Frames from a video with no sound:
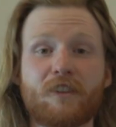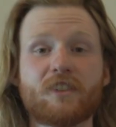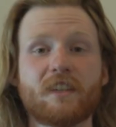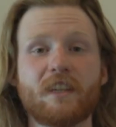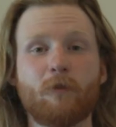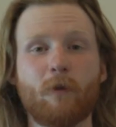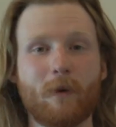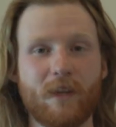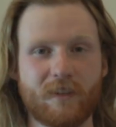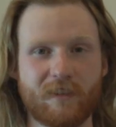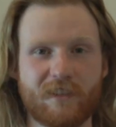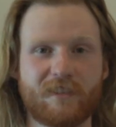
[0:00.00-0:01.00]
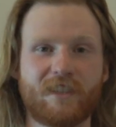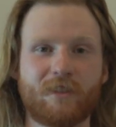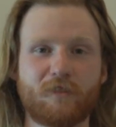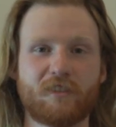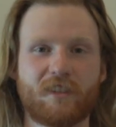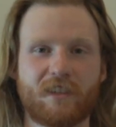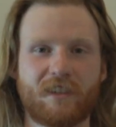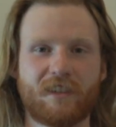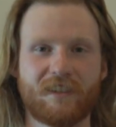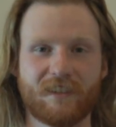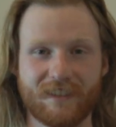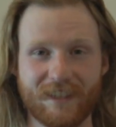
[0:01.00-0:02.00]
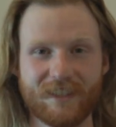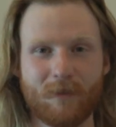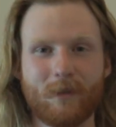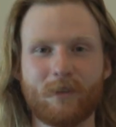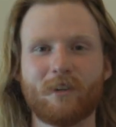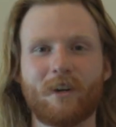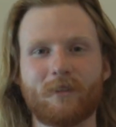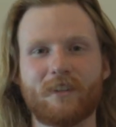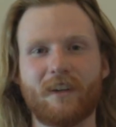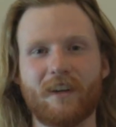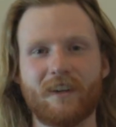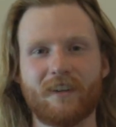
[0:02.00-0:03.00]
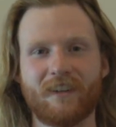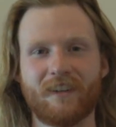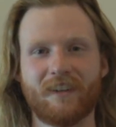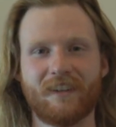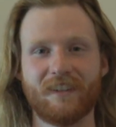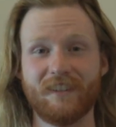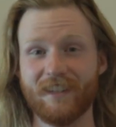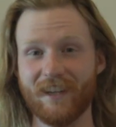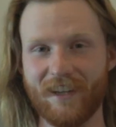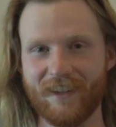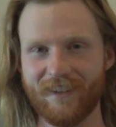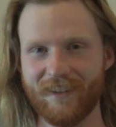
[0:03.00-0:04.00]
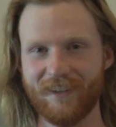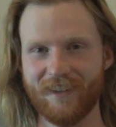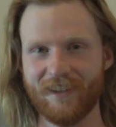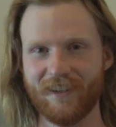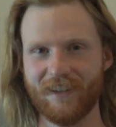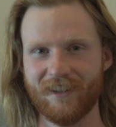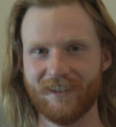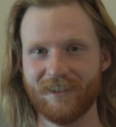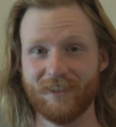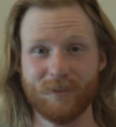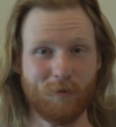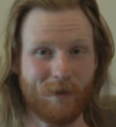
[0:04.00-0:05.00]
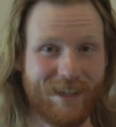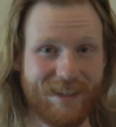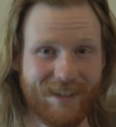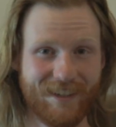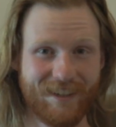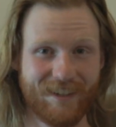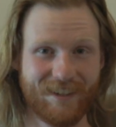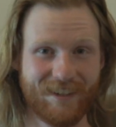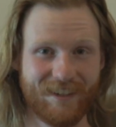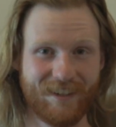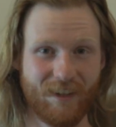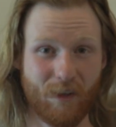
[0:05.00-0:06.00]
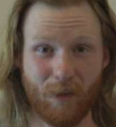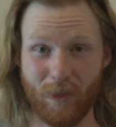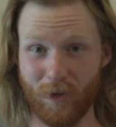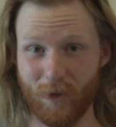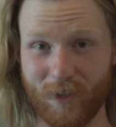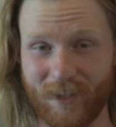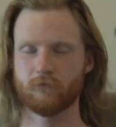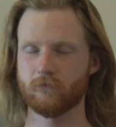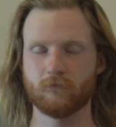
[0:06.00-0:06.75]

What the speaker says: Eventually we made it to the seals. Guess how many are out today? 10? 20? 30?